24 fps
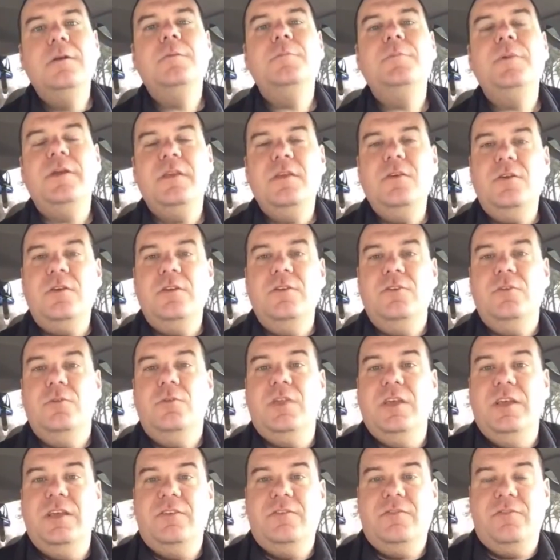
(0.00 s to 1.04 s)
But you can do
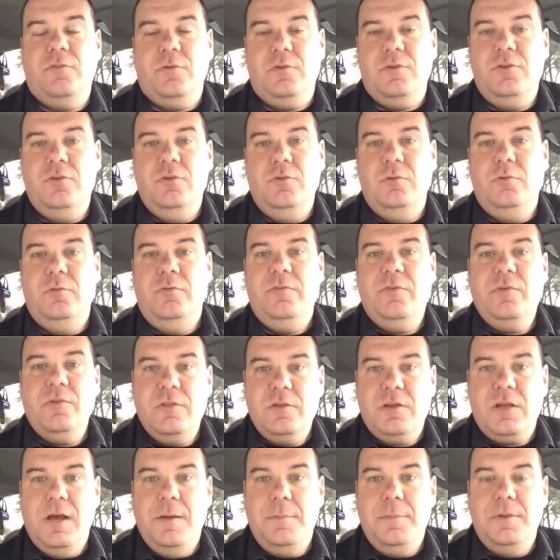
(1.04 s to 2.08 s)
things for you, for
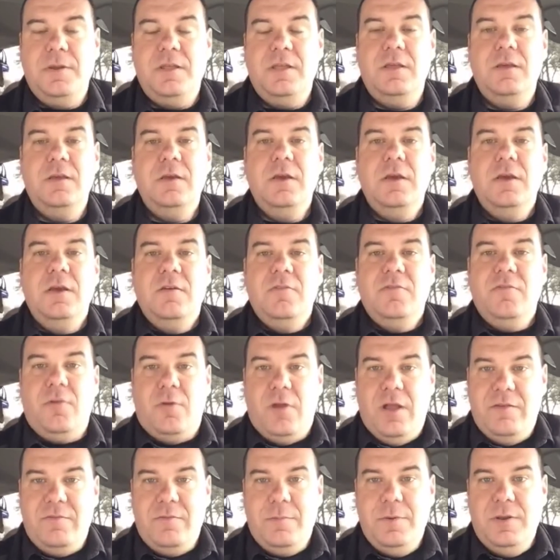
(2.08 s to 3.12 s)
the company,
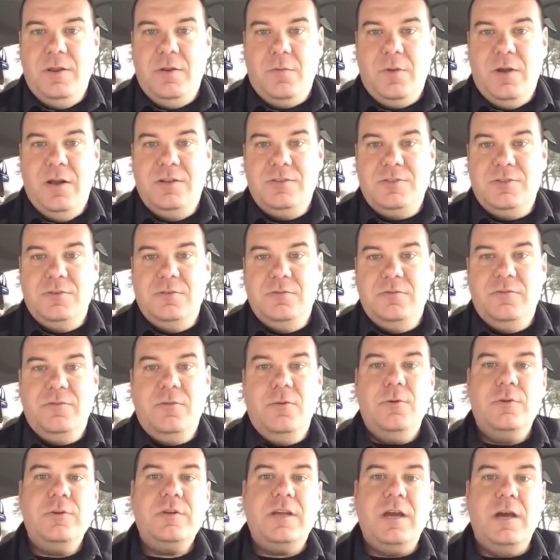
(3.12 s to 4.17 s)
for everybody around you,
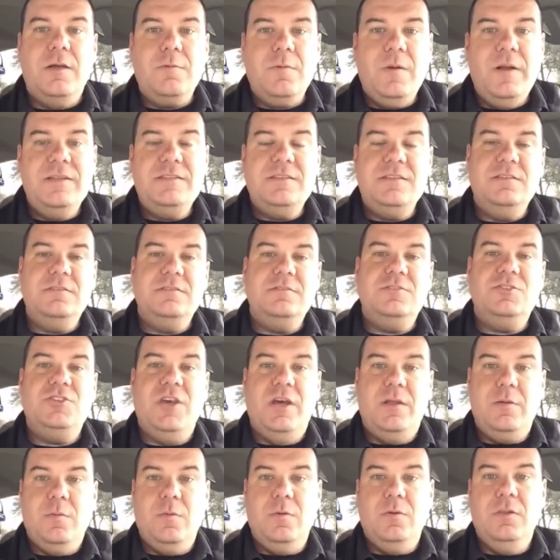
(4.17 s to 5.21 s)
for gun rights in
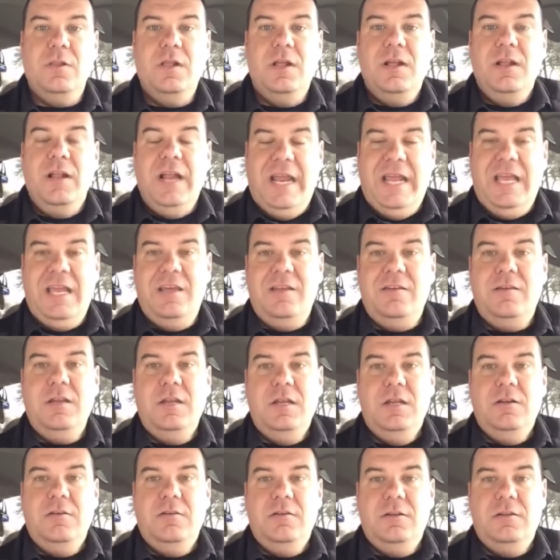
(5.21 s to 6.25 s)
general, and
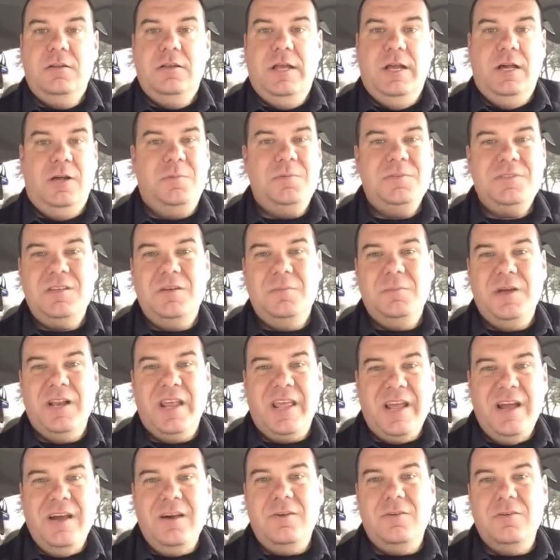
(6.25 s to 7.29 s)
help
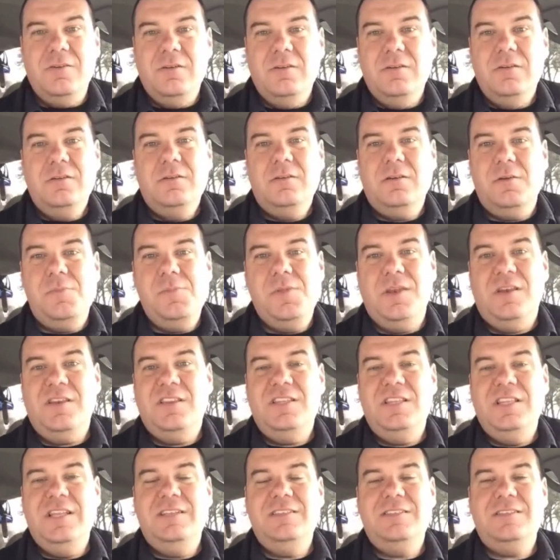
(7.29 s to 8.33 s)
somebody out. I mean,
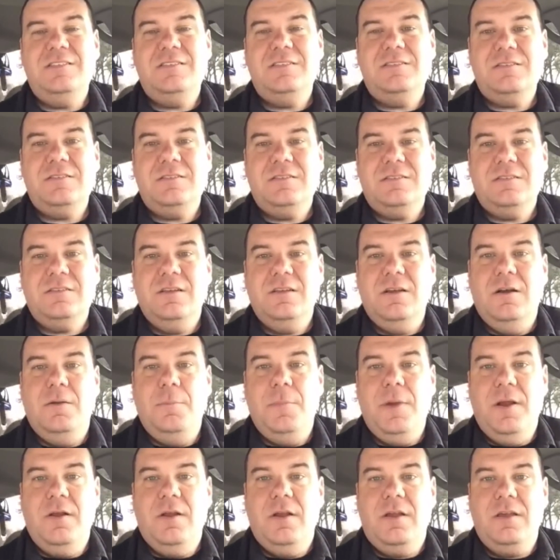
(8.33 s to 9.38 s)
that's
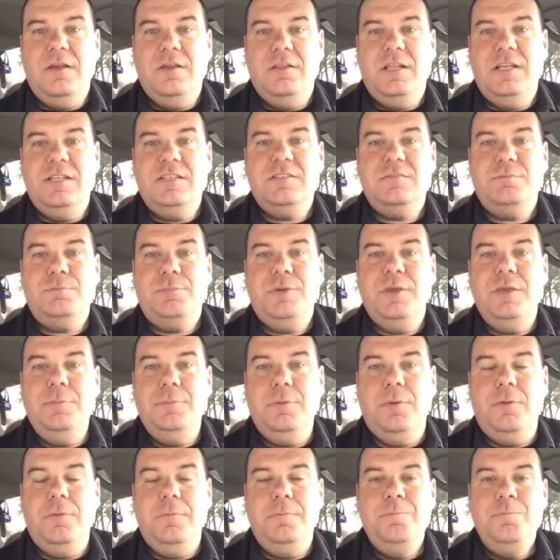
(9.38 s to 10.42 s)
America. That's
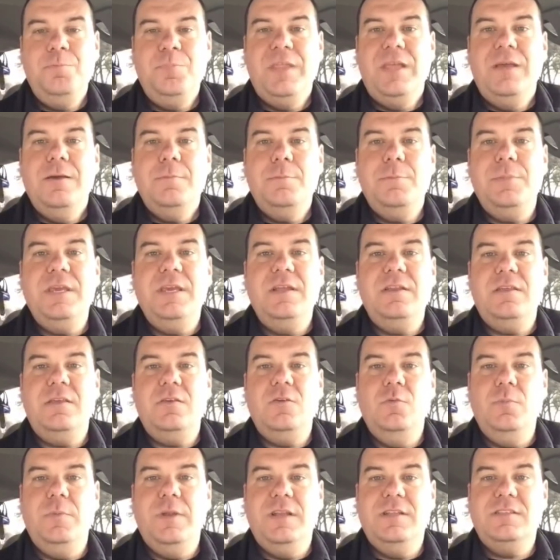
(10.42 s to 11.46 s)
people. Being
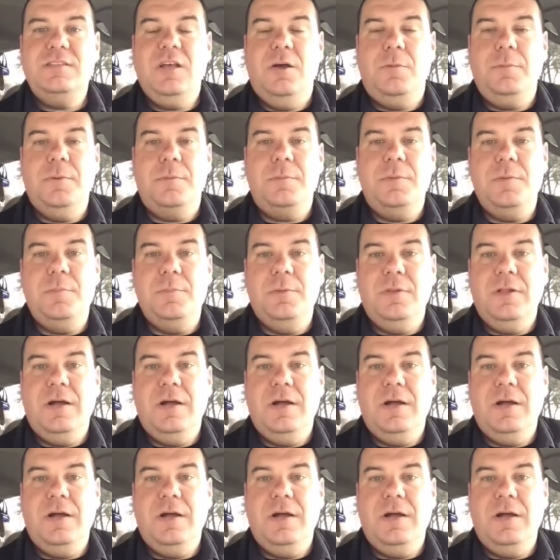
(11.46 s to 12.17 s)
human is helping people